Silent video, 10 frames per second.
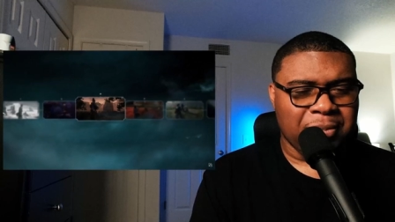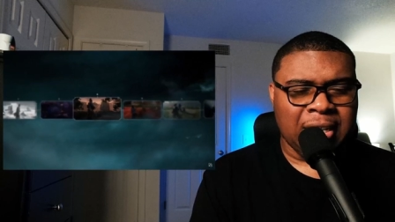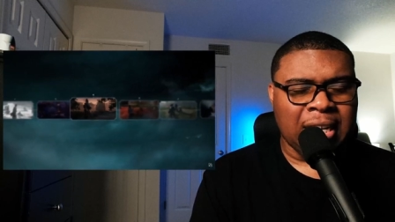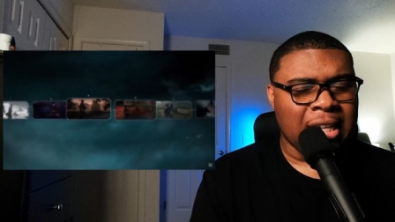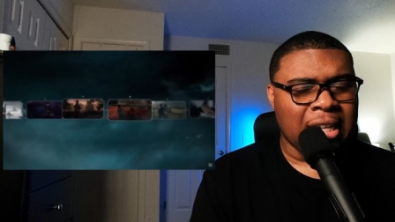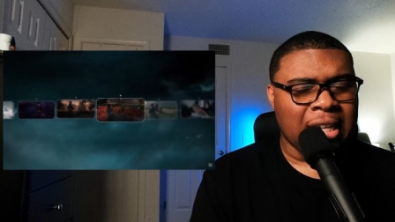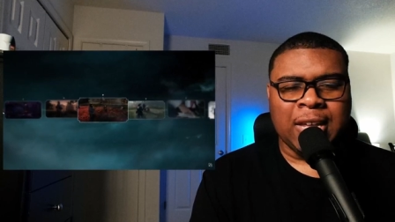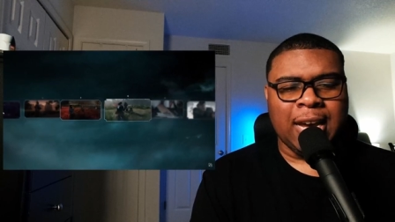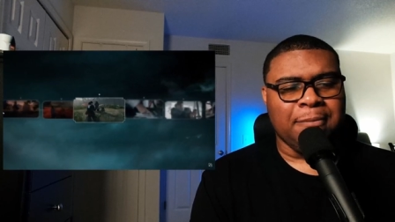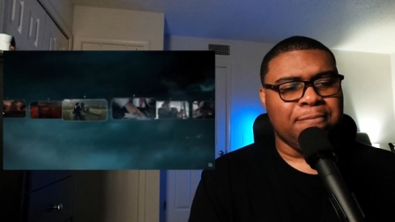I love
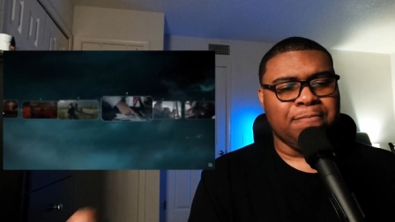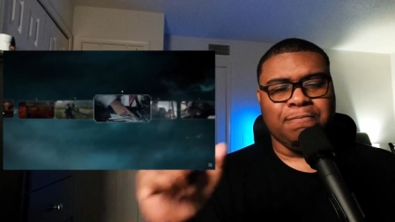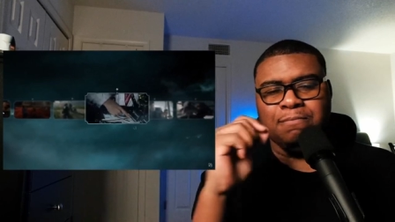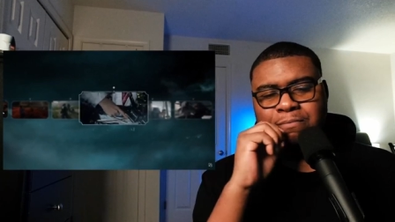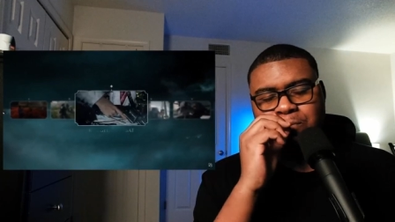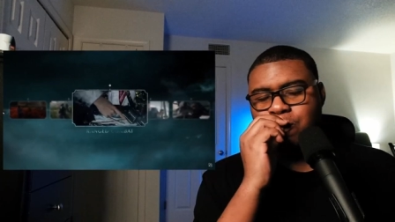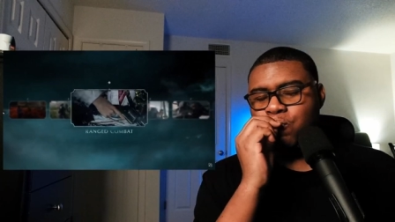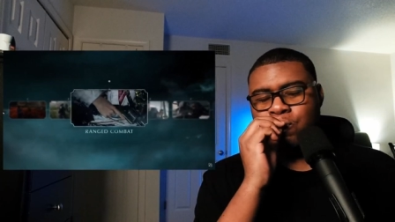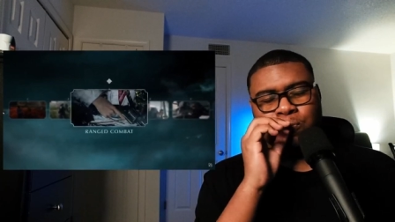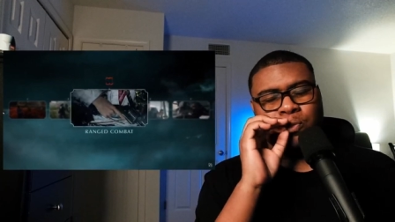that.
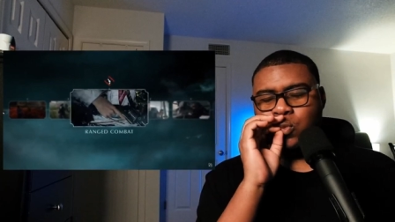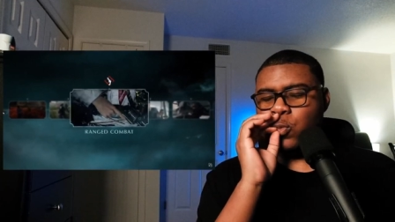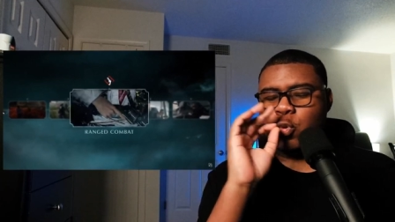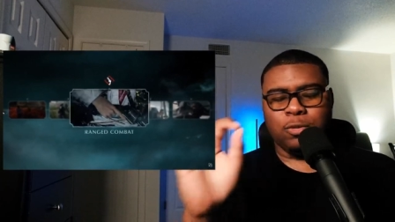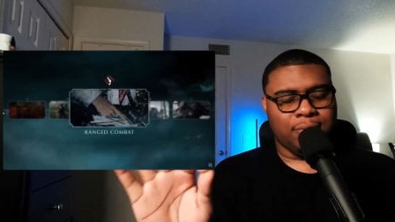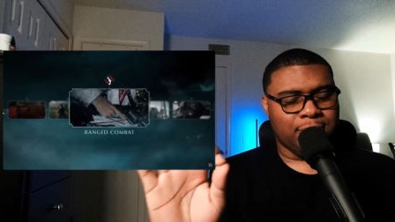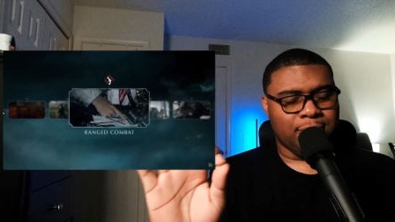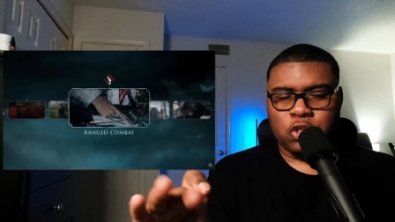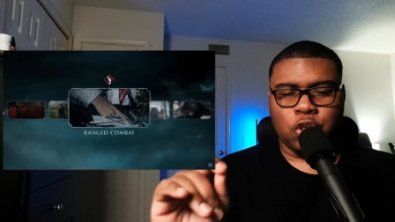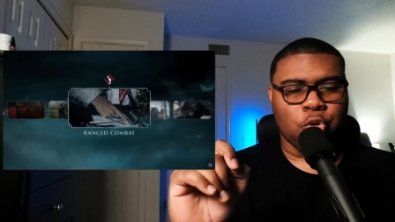Mm.
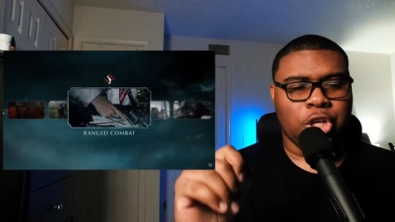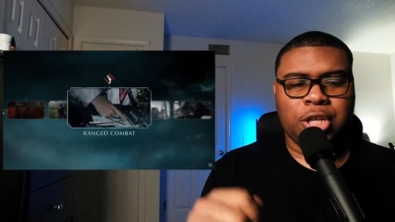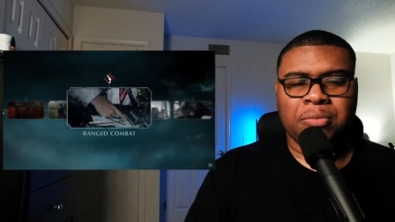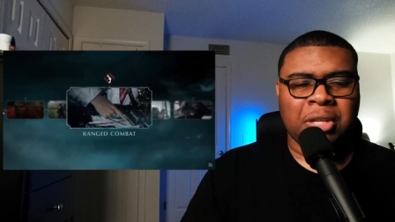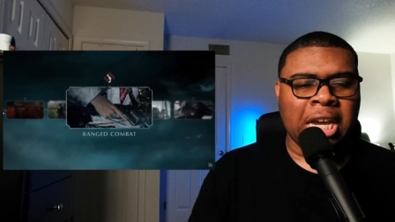So good.